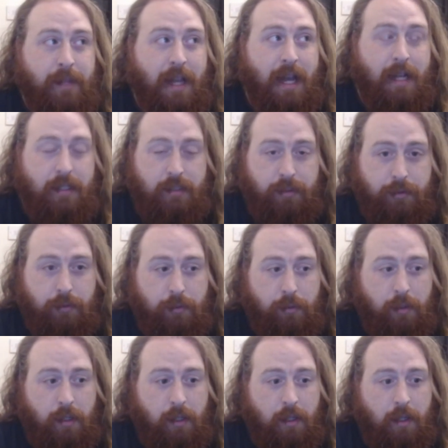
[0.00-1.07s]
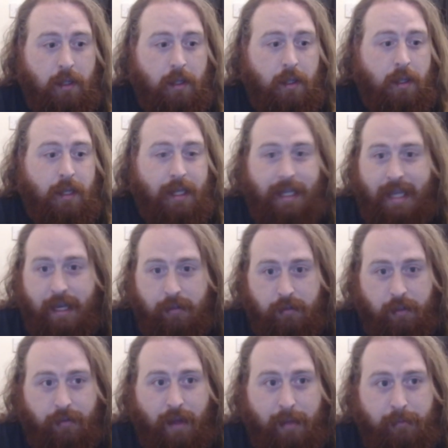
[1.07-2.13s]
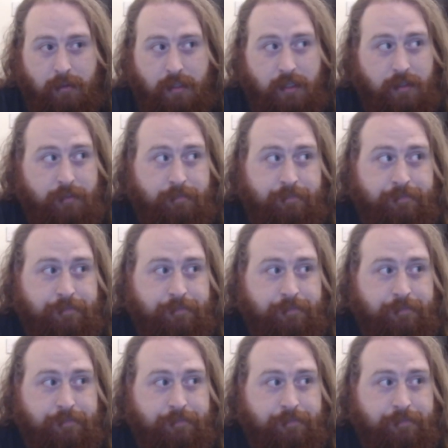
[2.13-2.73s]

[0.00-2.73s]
at all. He held off Hamilton.